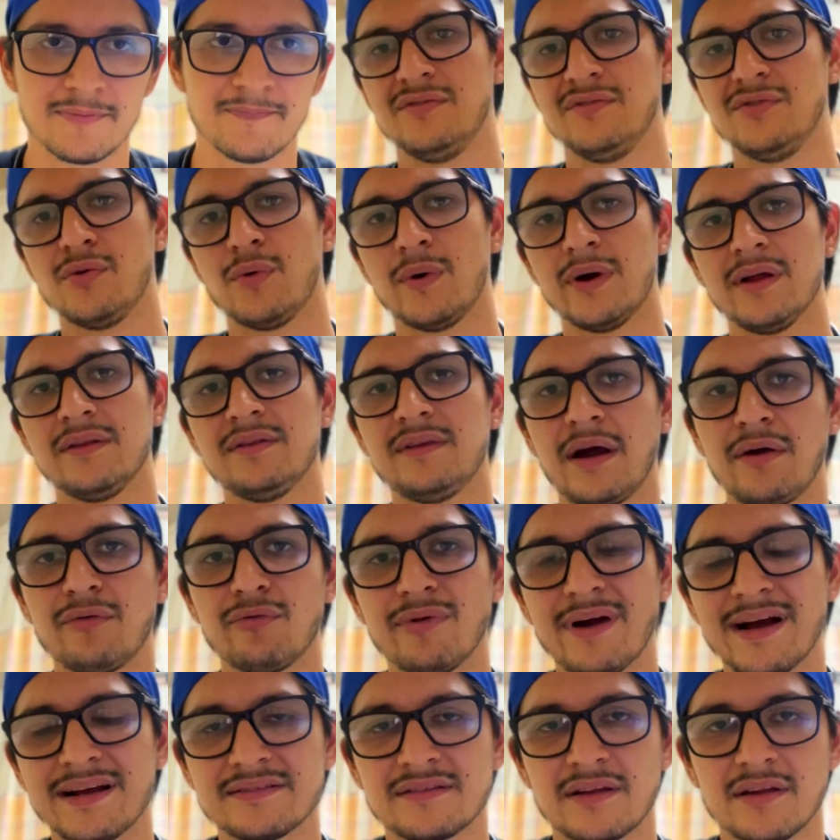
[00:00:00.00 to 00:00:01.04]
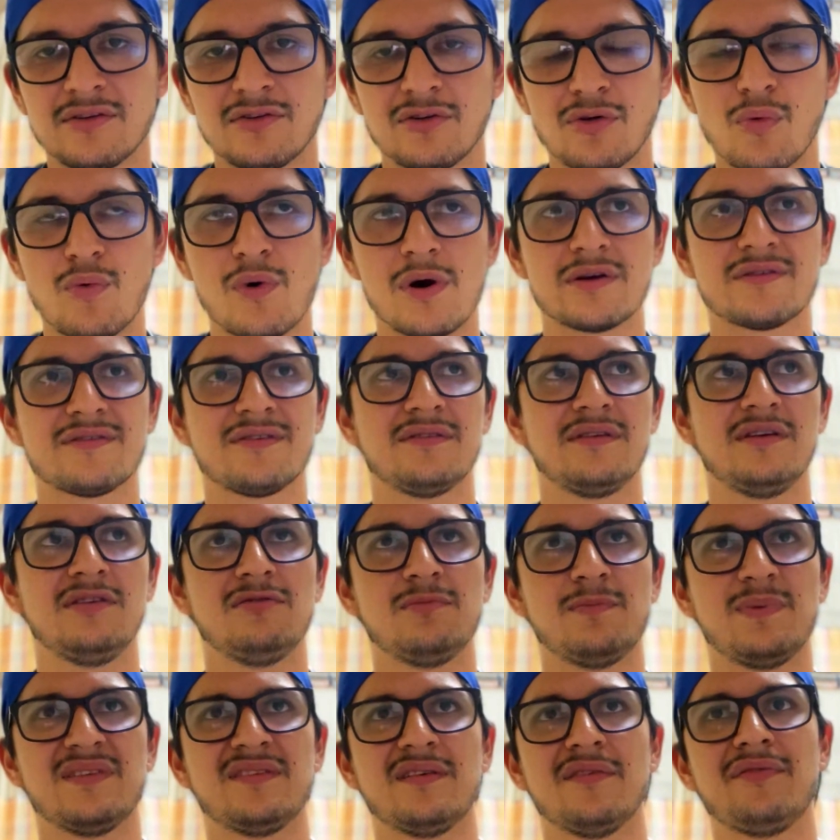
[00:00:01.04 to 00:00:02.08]
you want to direct it towards the
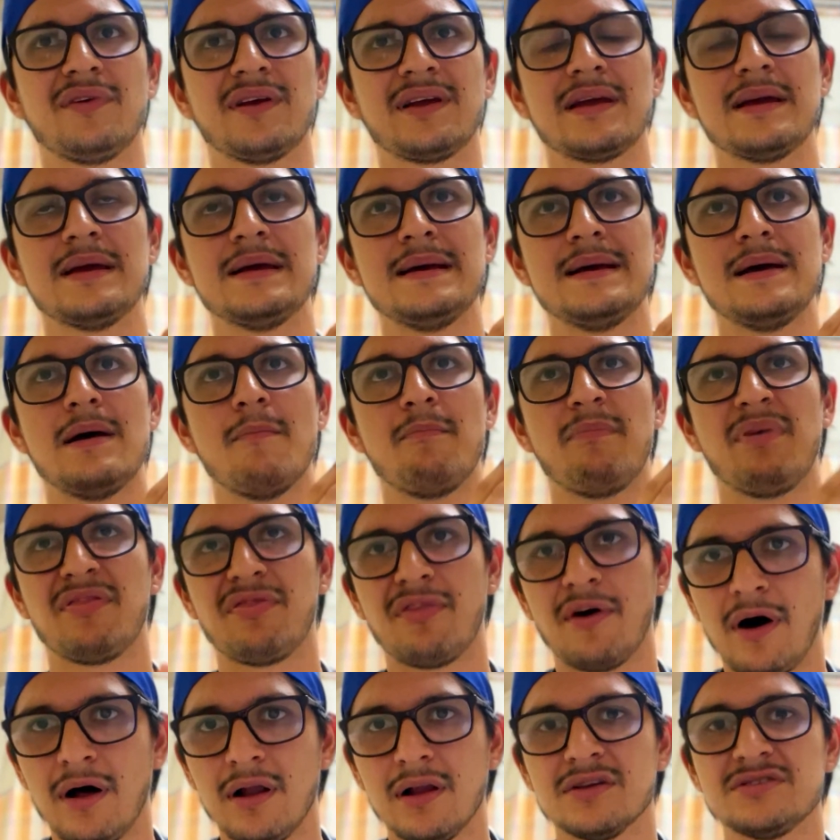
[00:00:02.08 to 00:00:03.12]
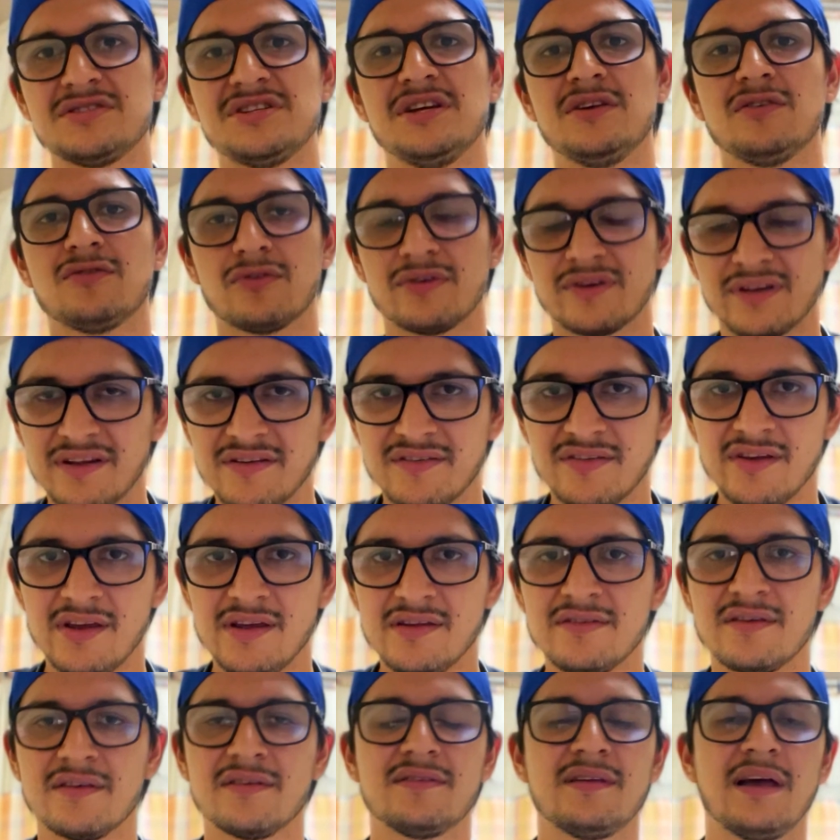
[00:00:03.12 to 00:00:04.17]
specific pathologies or
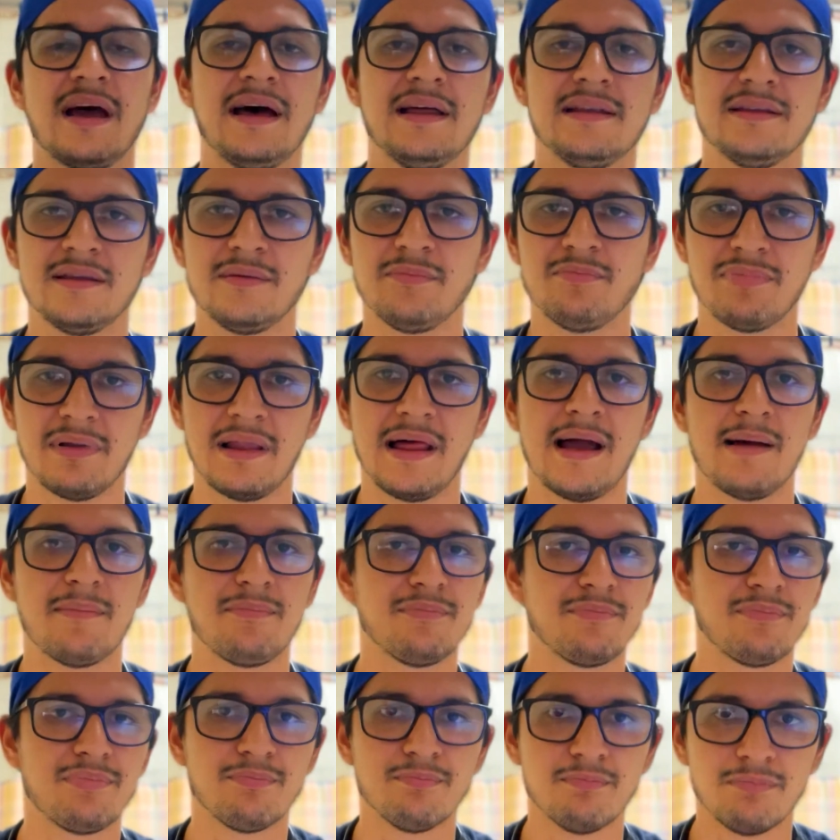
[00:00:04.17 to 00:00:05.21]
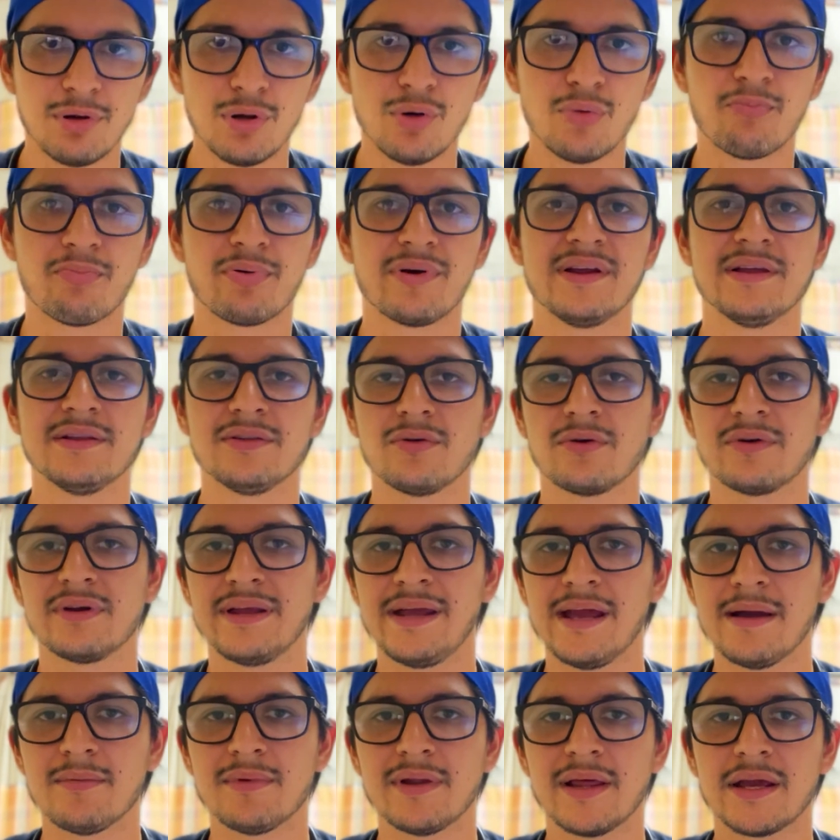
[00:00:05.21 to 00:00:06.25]
diseases that the PLAB blueprint or
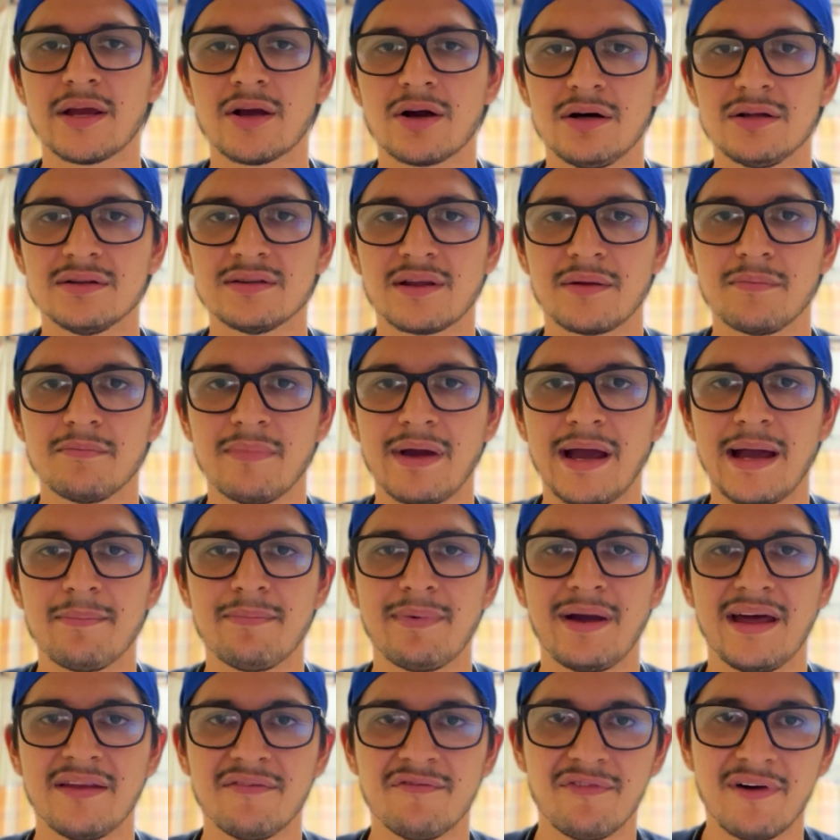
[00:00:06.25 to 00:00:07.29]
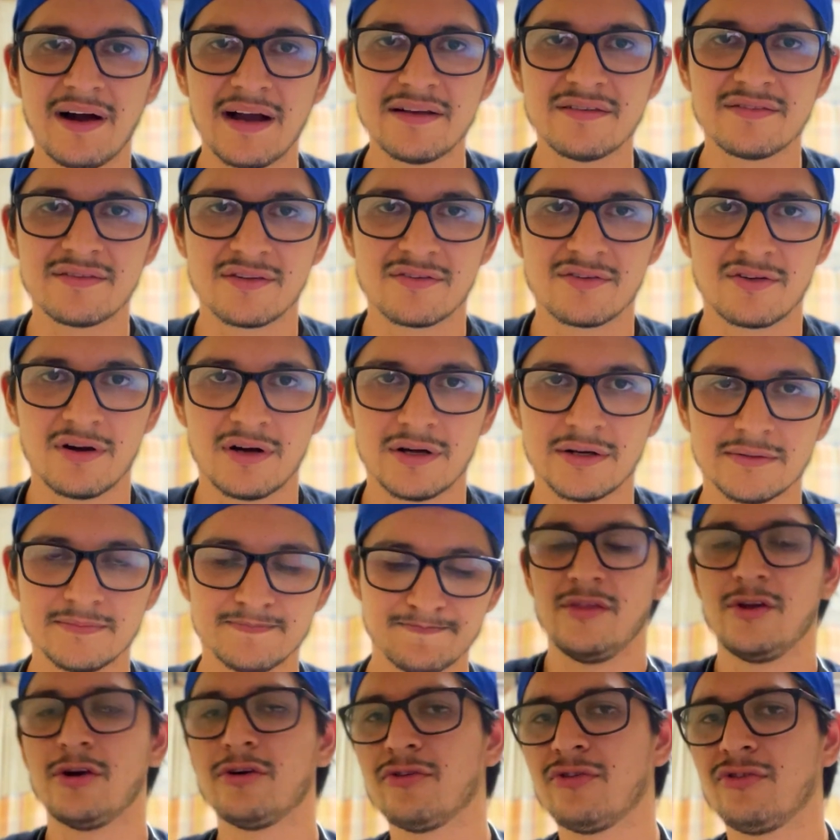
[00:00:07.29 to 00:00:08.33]
the MLA content map advises on,
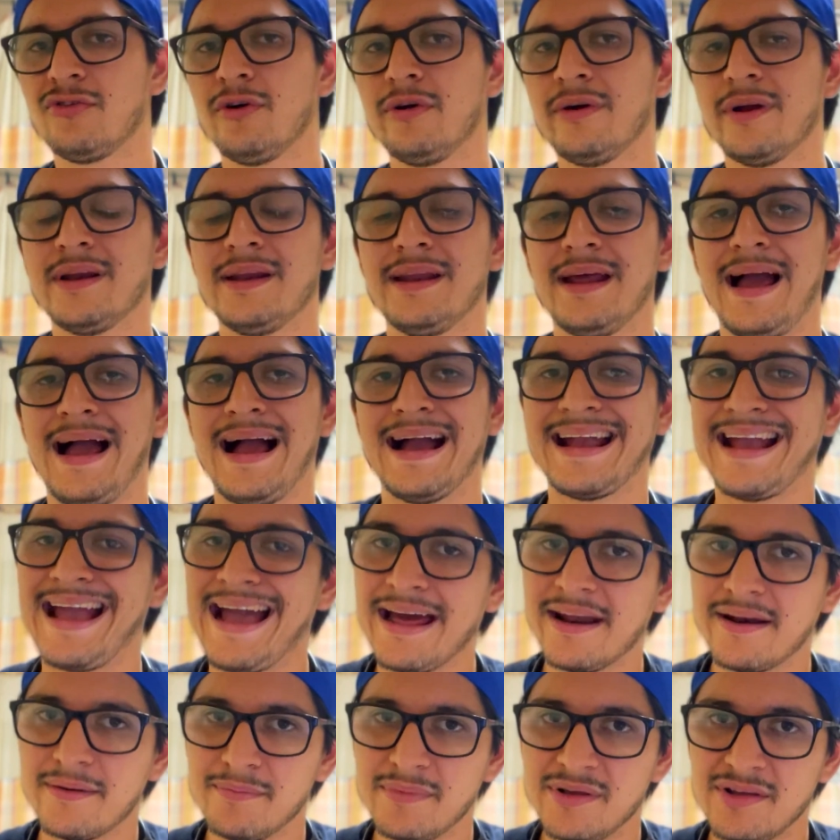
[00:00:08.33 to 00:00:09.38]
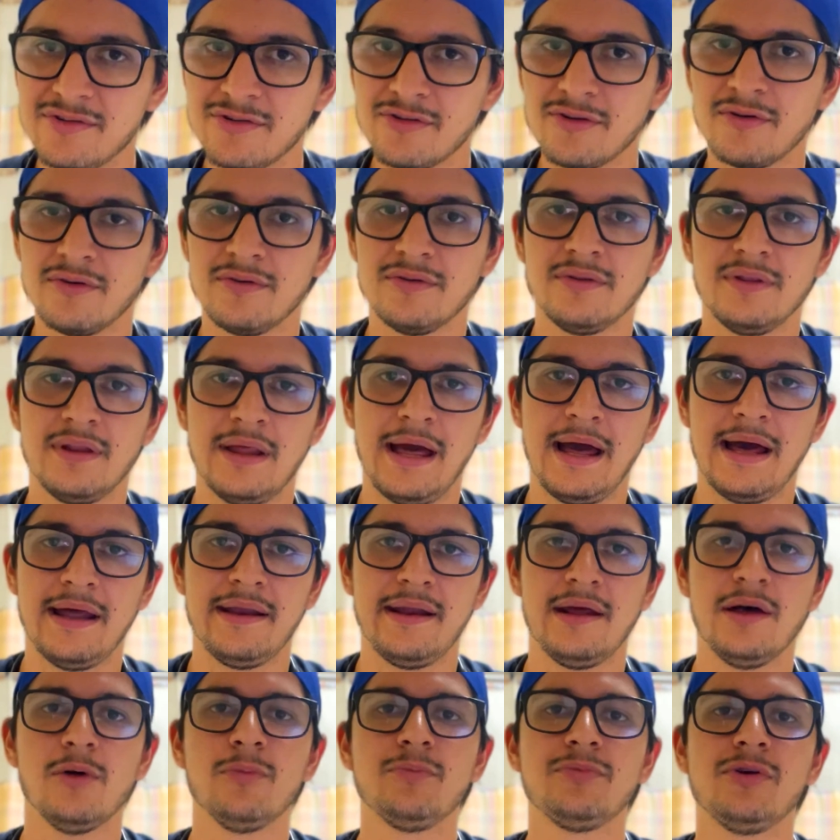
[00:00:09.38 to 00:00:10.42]
there are certain academies that
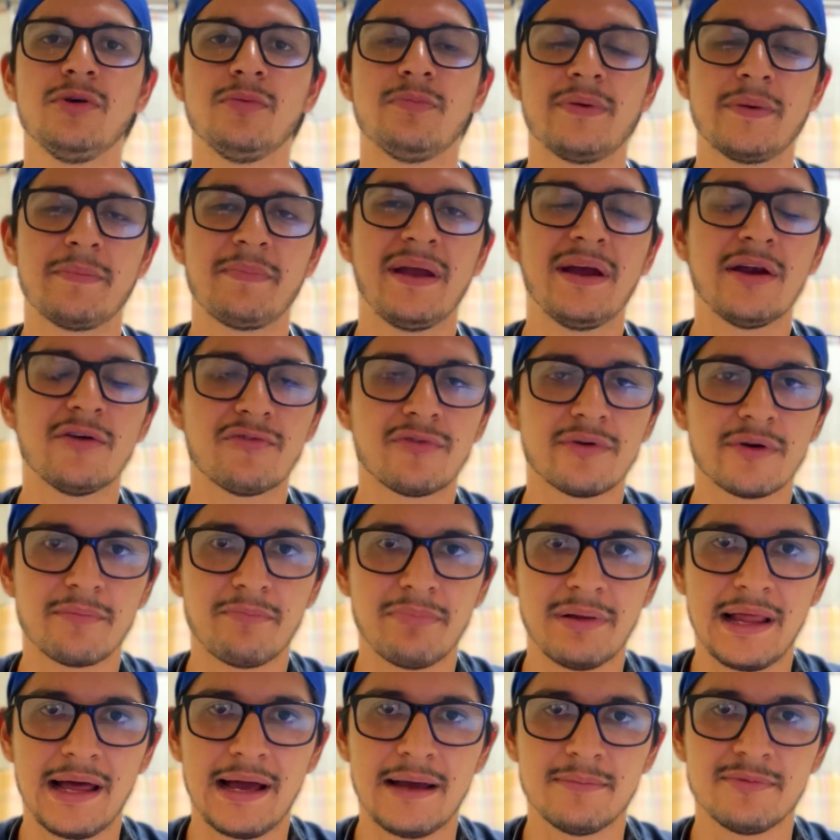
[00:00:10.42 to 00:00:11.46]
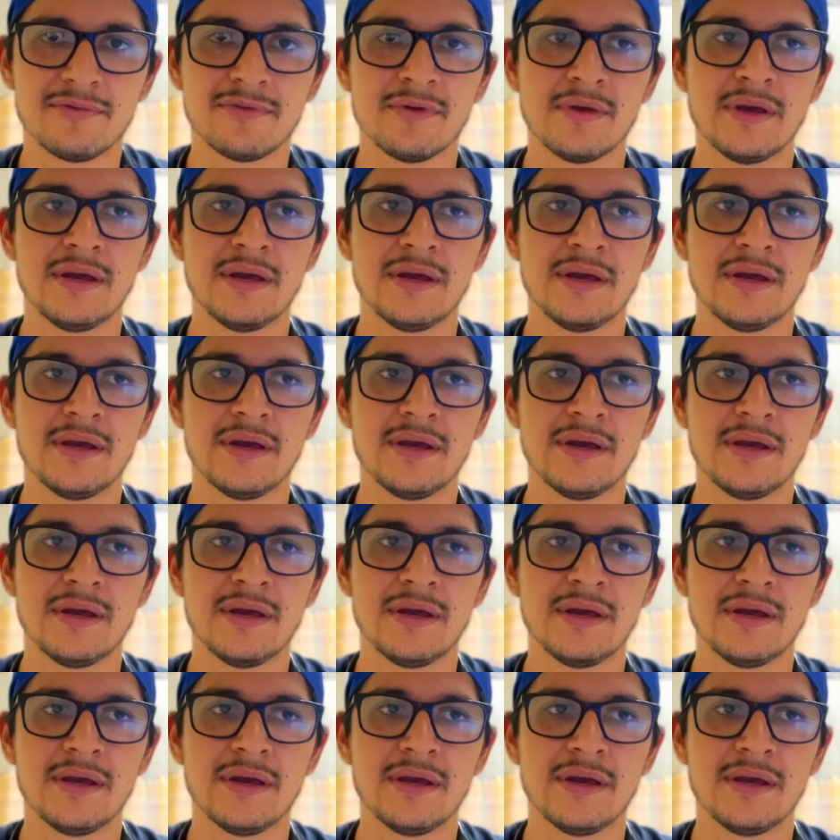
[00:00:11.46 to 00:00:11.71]
help you prepare for the PLABs,